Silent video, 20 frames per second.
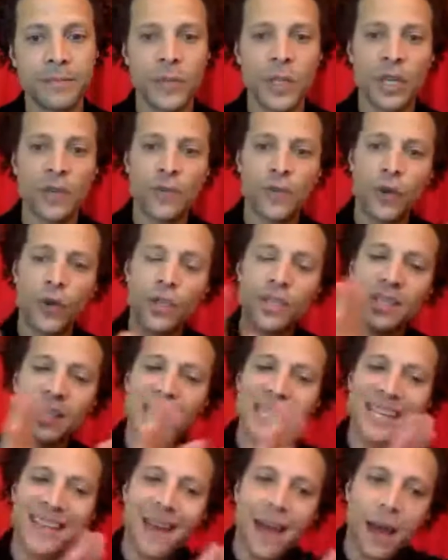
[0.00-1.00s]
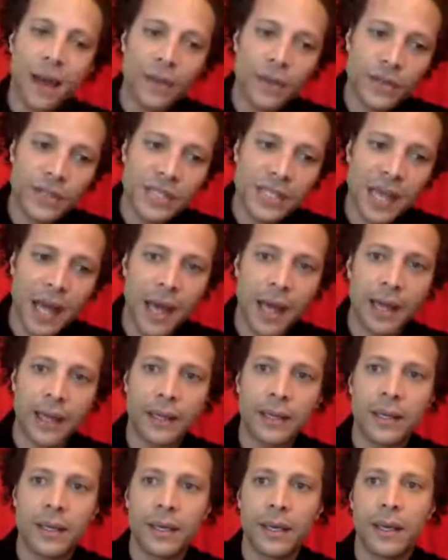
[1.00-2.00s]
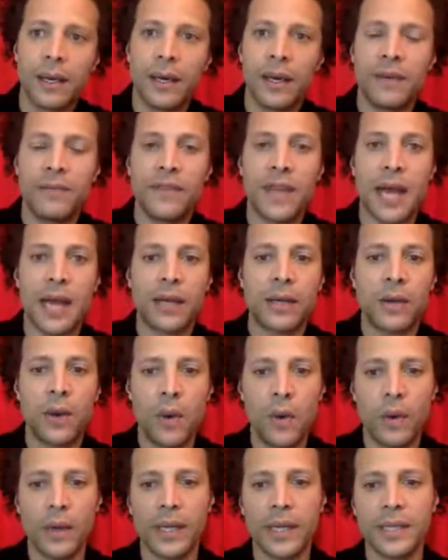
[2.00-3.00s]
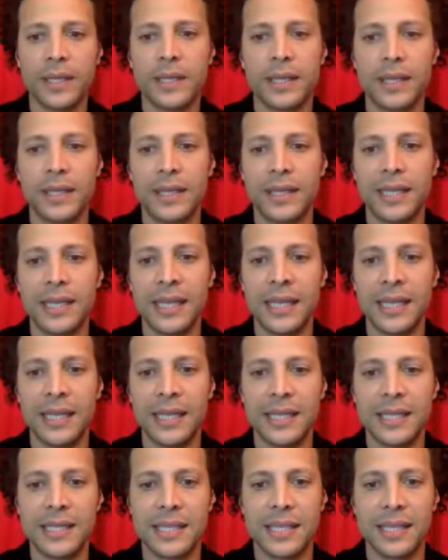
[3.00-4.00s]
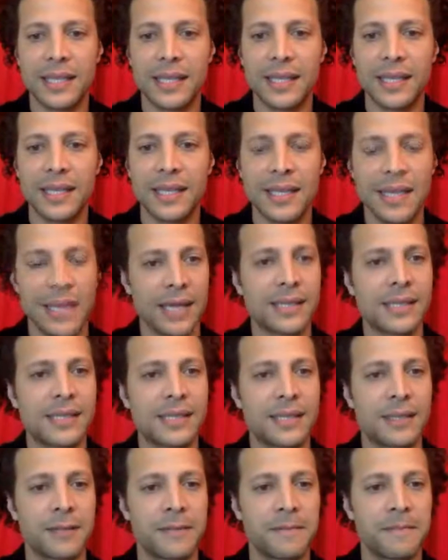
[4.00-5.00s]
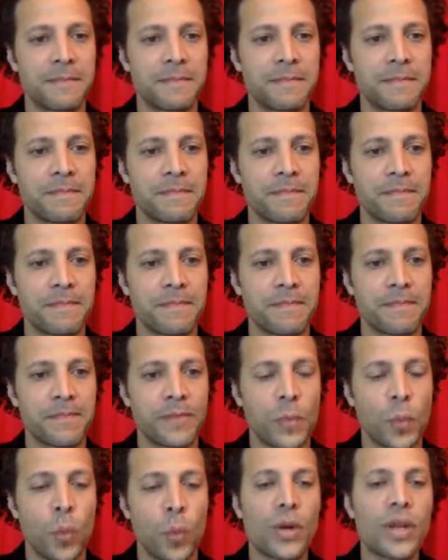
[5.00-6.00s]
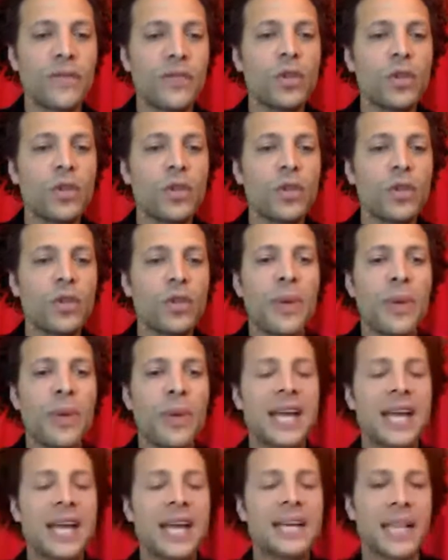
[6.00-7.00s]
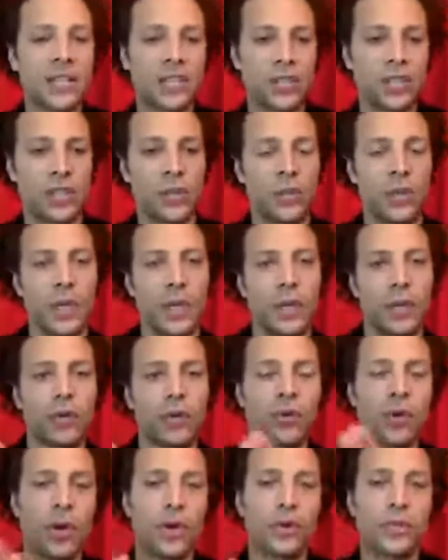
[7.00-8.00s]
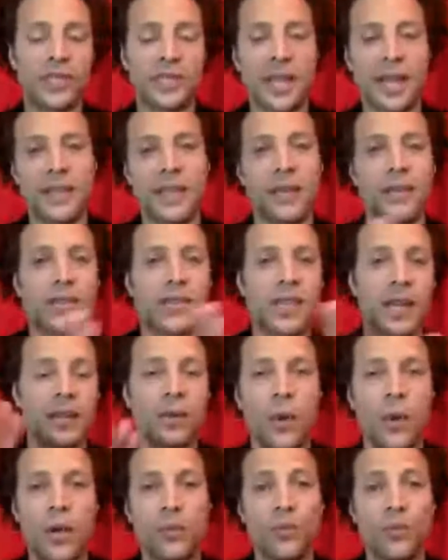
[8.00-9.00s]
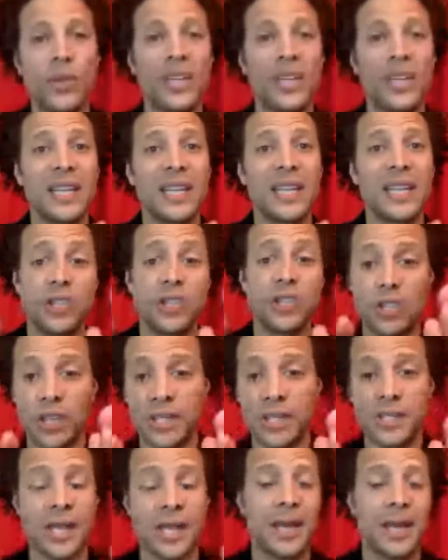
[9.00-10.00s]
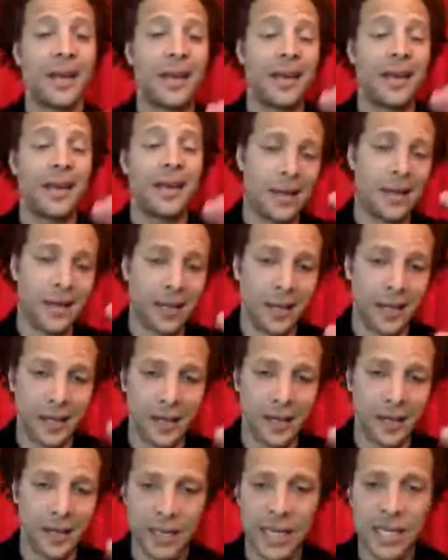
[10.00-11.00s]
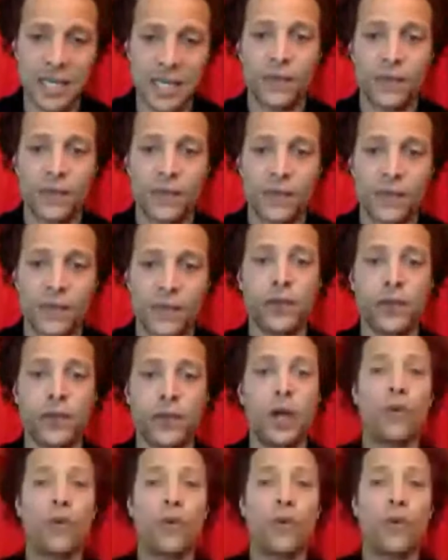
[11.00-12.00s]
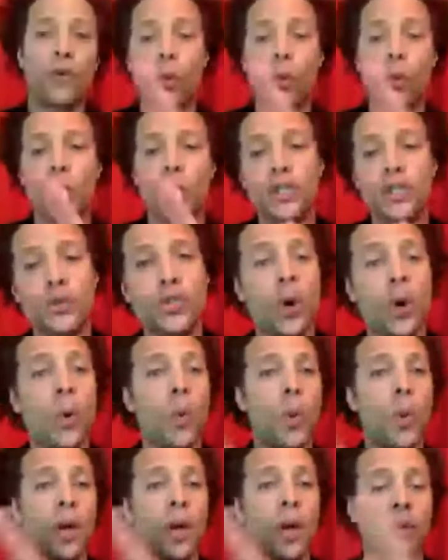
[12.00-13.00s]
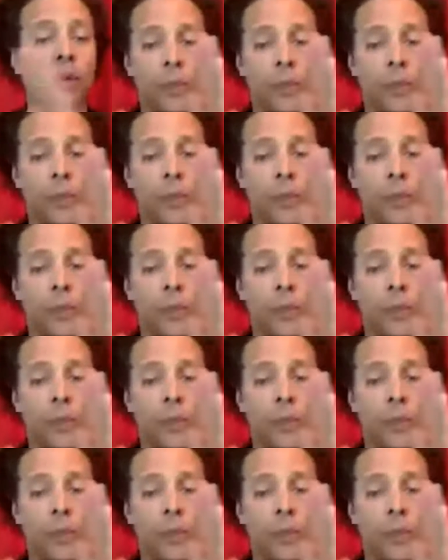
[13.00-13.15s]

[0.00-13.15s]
conversely, the other side of that coin is this: whatever you pay attention to grows. It's not the other side of the coin. Really, it's just a nice flow for what you don't want. When we